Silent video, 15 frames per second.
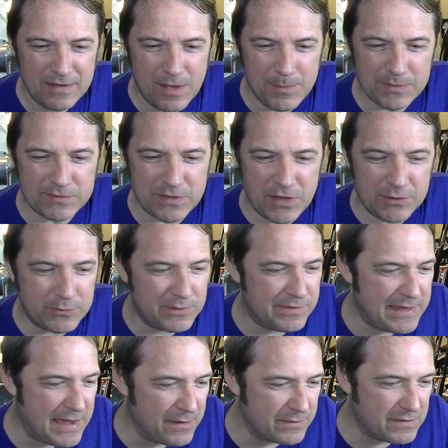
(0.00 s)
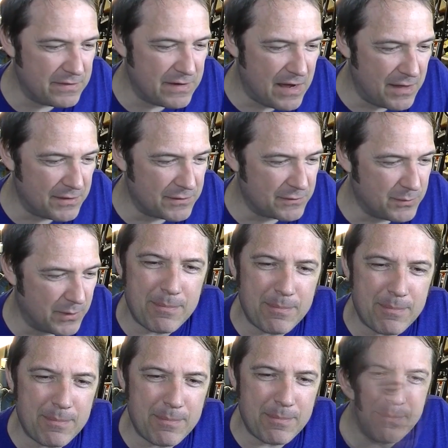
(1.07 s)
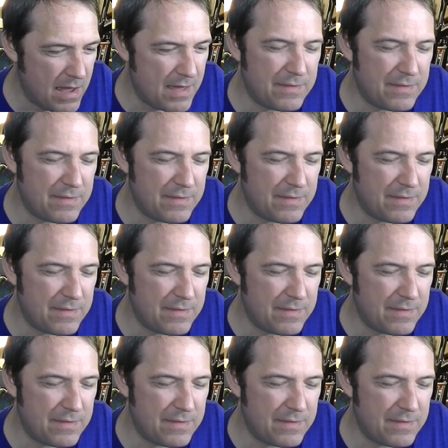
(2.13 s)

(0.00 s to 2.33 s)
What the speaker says: almost $100,000 worth of gear.